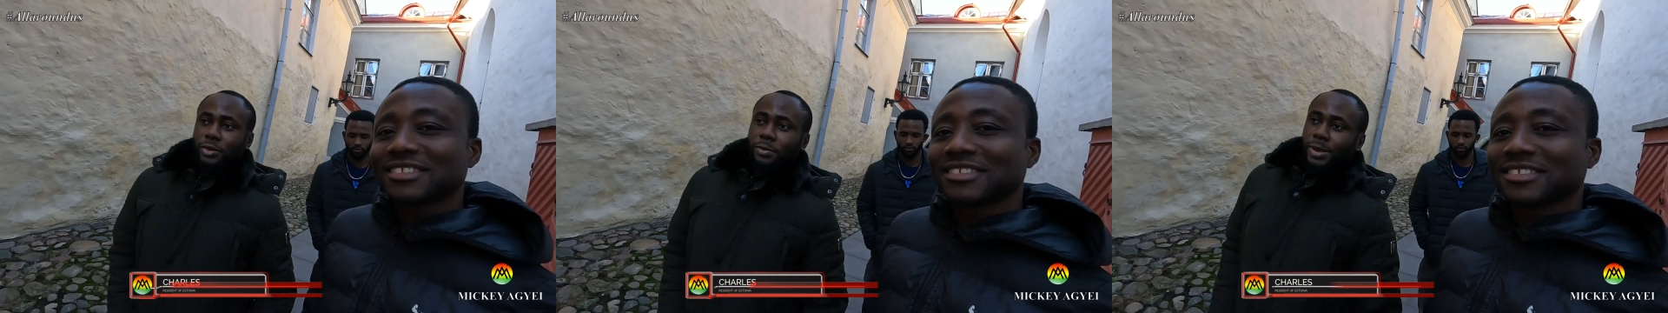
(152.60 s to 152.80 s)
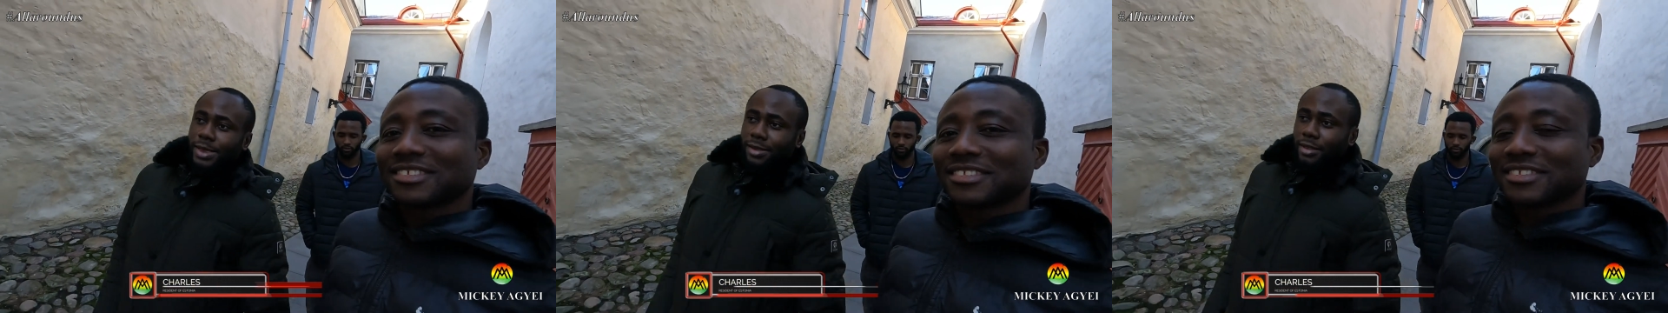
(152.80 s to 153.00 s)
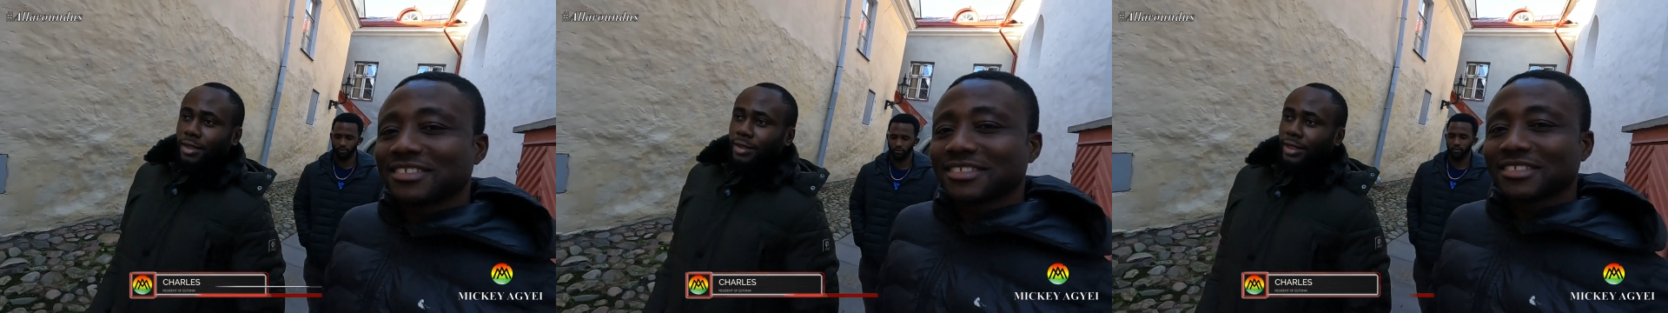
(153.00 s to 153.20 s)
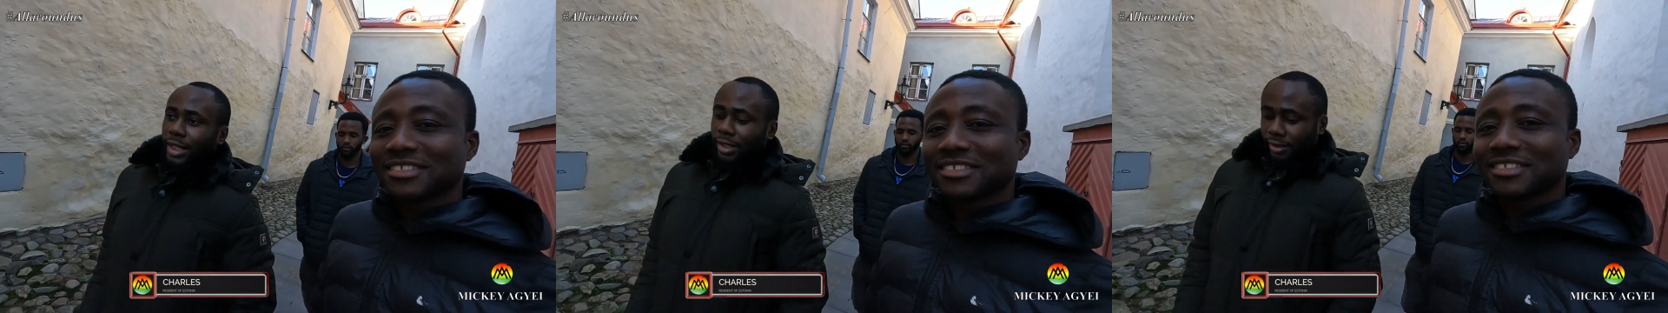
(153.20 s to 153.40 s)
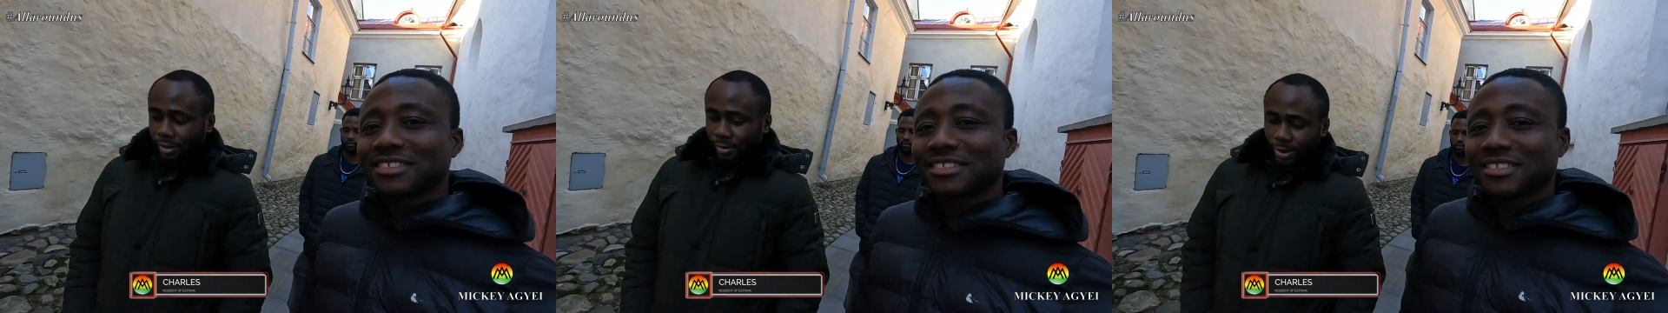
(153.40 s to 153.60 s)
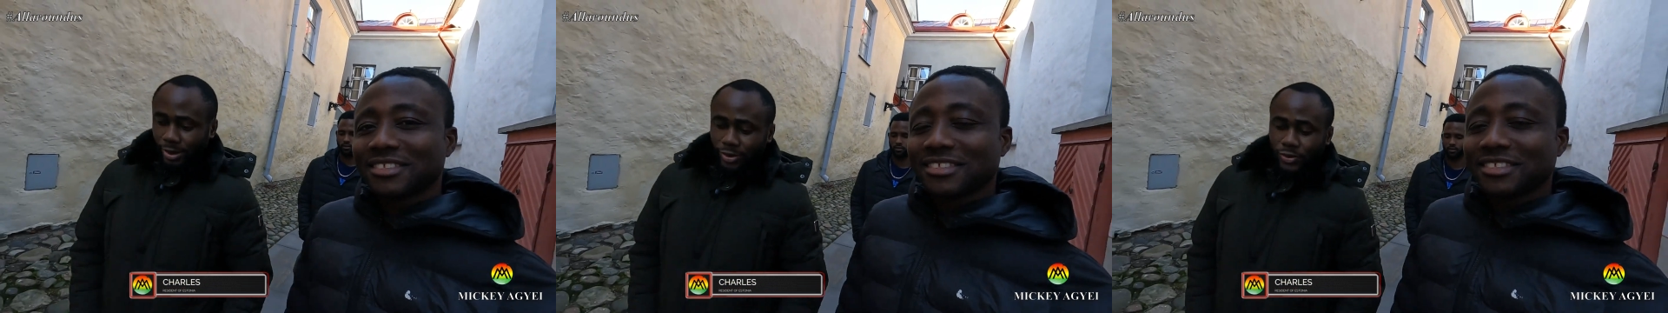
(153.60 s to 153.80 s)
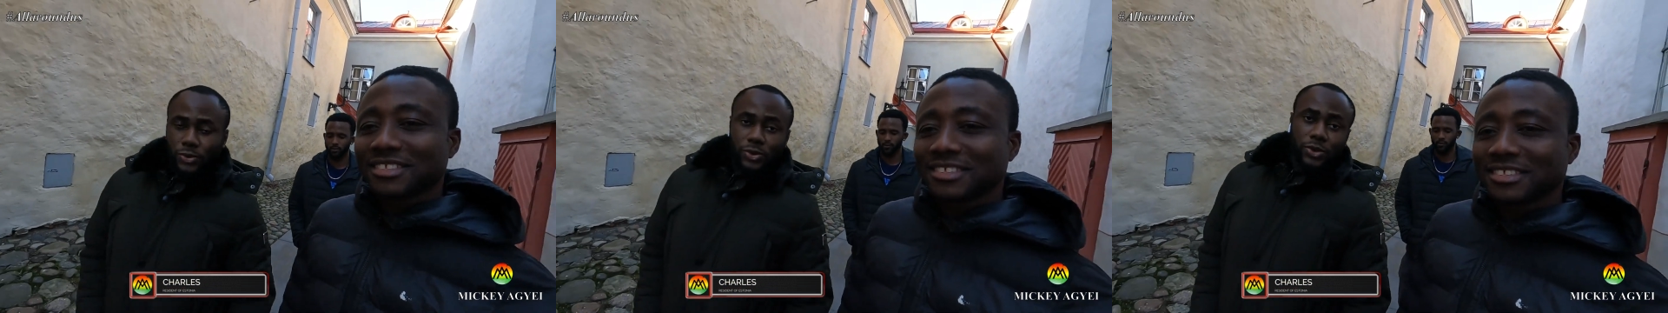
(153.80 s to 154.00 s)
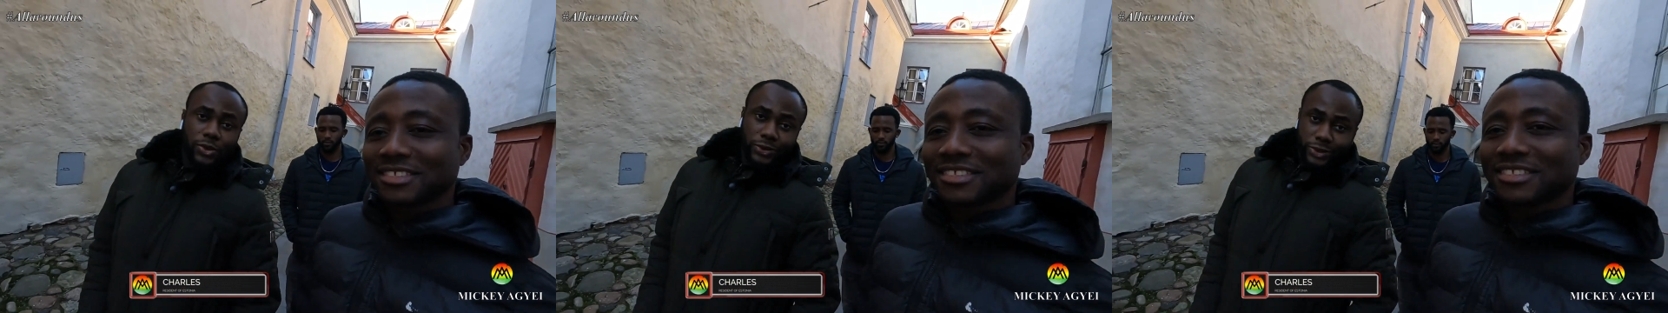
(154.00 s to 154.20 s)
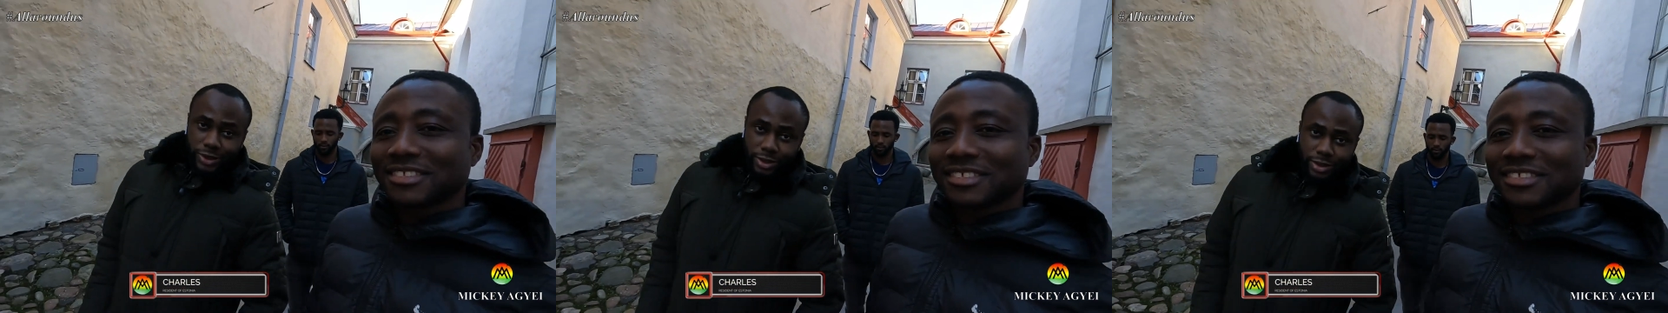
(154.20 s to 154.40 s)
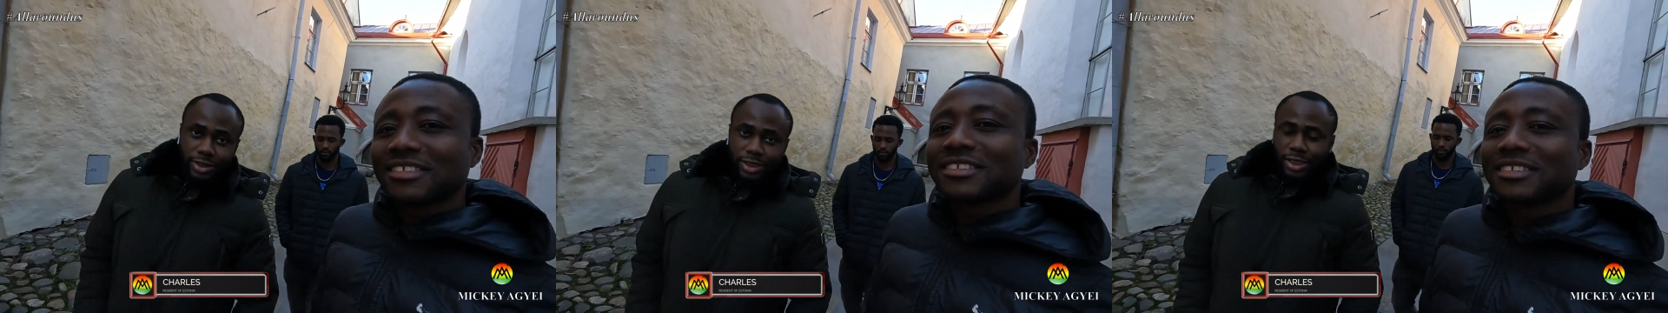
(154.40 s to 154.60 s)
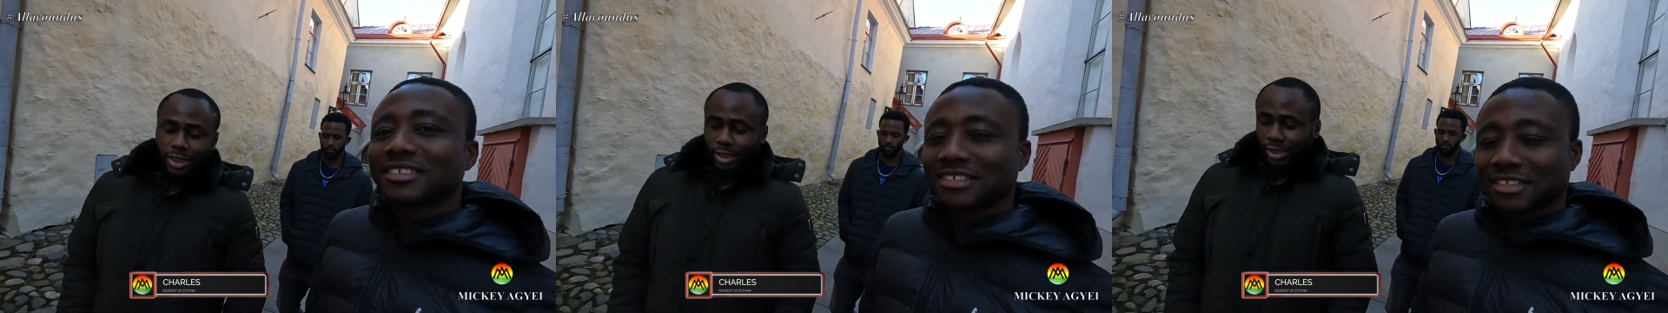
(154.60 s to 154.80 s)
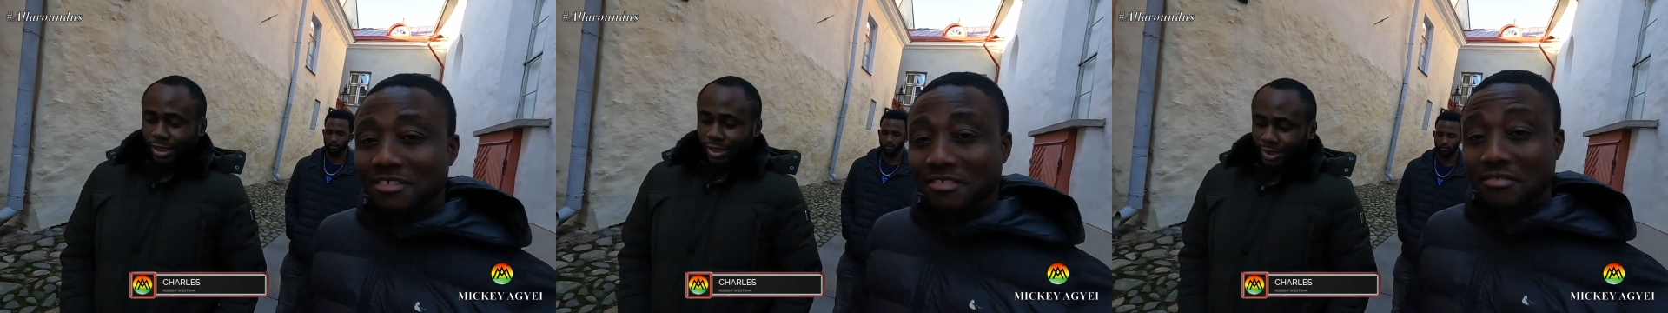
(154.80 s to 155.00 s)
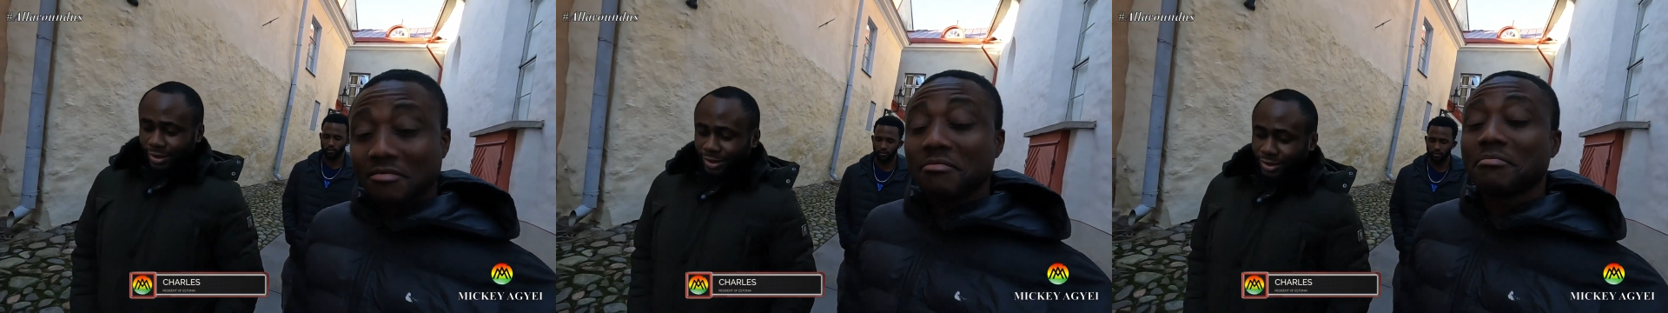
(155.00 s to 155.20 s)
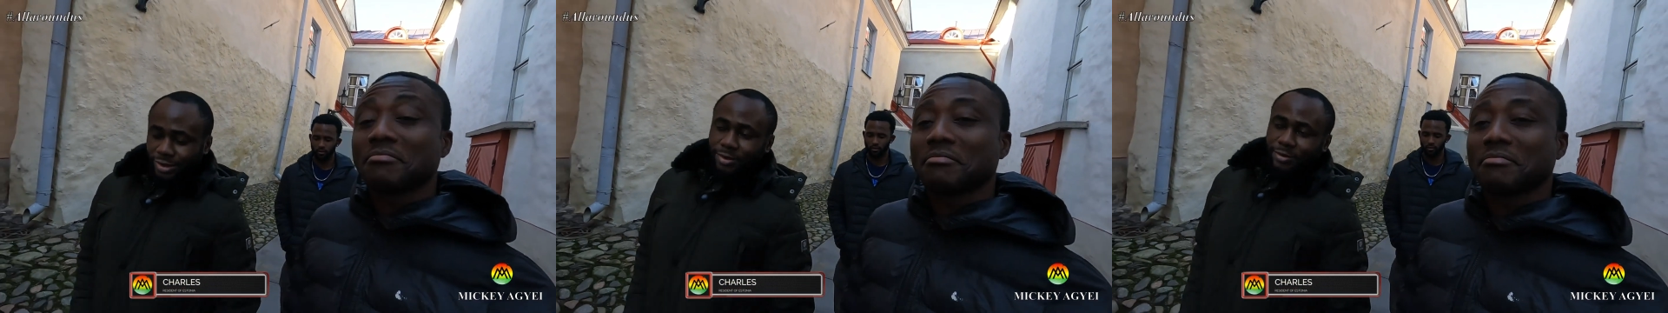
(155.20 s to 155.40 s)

Speaker 1: So basically I came here to study and